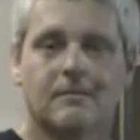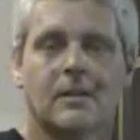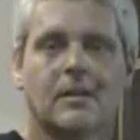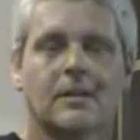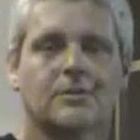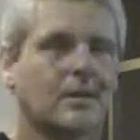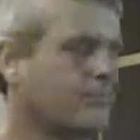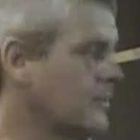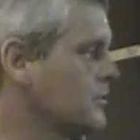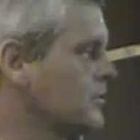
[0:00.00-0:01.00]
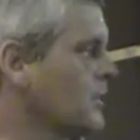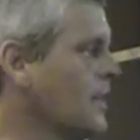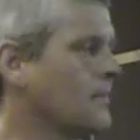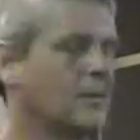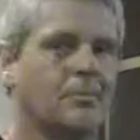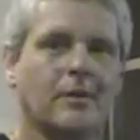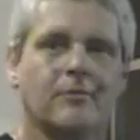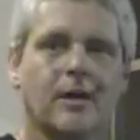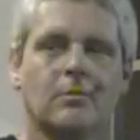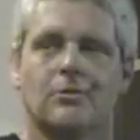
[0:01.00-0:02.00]
let's give this a shot. They'll be
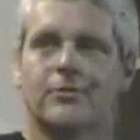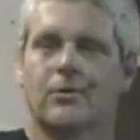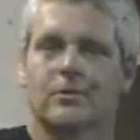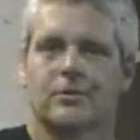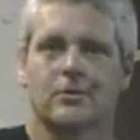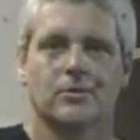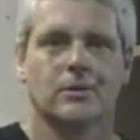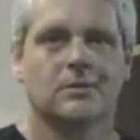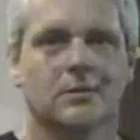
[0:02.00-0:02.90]
available 4 to 6 weeks.